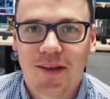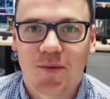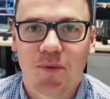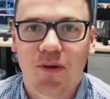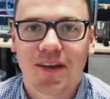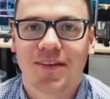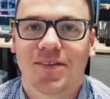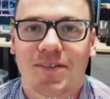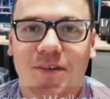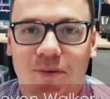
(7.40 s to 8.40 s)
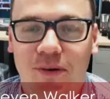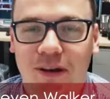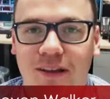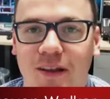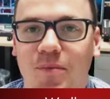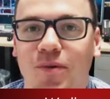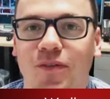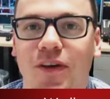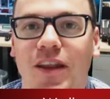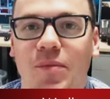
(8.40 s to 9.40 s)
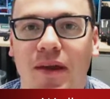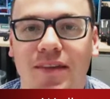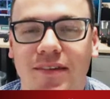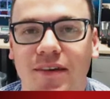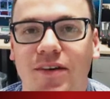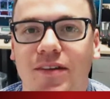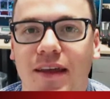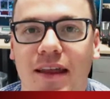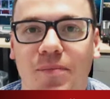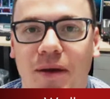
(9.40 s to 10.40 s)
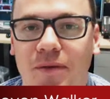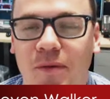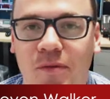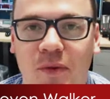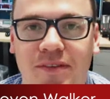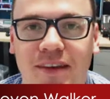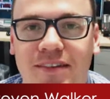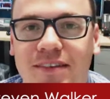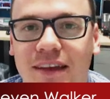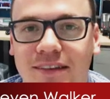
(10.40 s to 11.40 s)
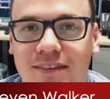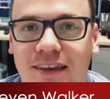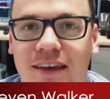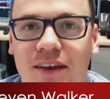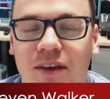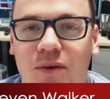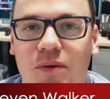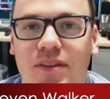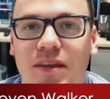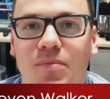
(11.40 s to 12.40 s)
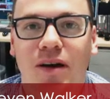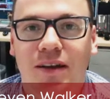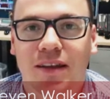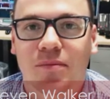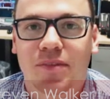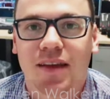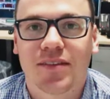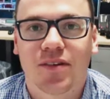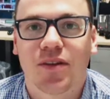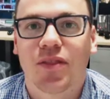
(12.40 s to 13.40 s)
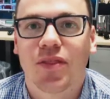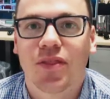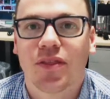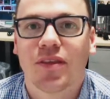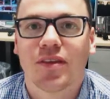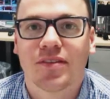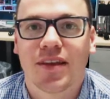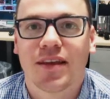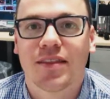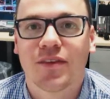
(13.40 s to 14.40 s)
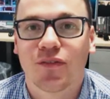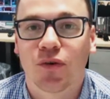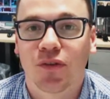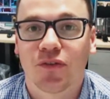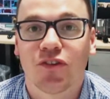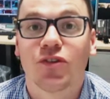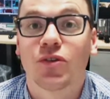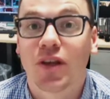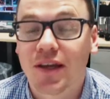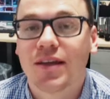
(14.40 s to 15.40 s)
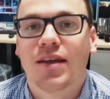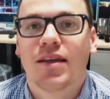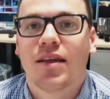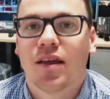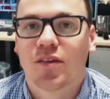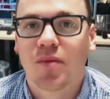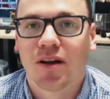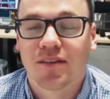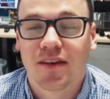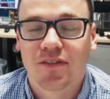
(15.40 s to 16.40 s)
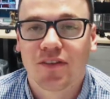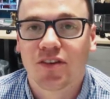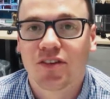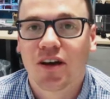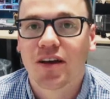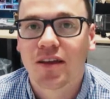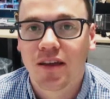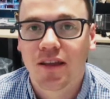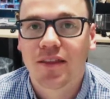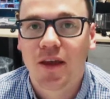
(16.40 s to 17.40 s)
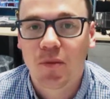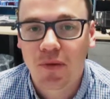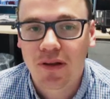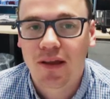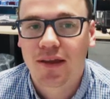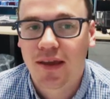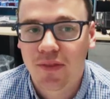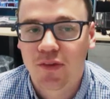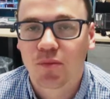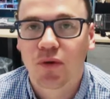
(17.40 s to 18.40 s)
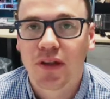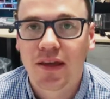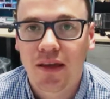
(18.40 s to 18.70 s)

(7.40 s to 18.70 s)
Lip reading: Morning, Steve Walker, Client Portfolio Manager on npower's optimisation desk with the market update on Thursday the 4th of June. So markets have nudged higher at the open again this morning